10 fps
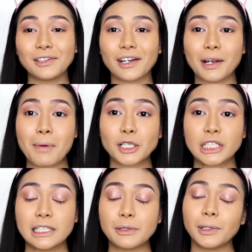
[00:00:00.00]
look. I'm
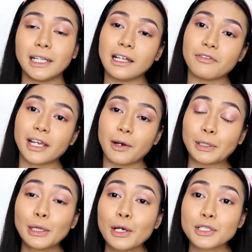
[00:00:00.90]
actually really loving how
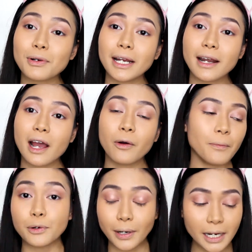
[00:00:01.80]
it looks right now.
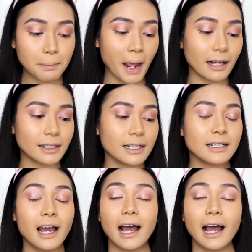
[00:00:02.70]
Great palette.